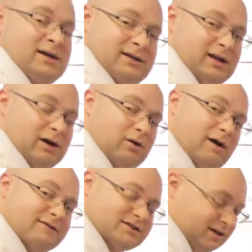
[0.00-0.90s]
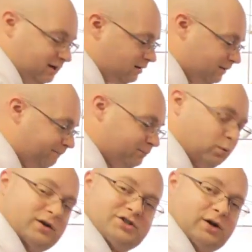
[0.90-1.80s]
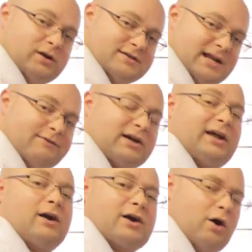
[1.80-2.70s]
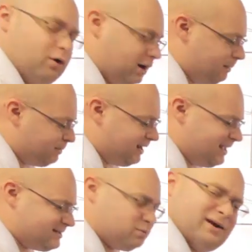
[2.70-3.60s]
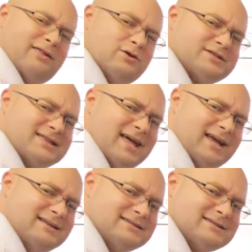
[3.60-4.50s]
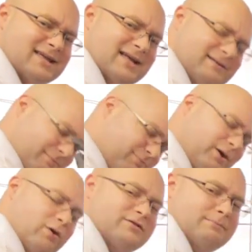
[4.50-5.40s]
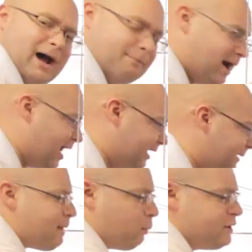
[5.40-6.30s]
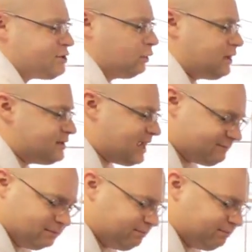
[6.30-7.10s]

you know, obviously your windshield doesn't have a clear coat on it, but it's one of those things that goes in my mind. My windshield does have some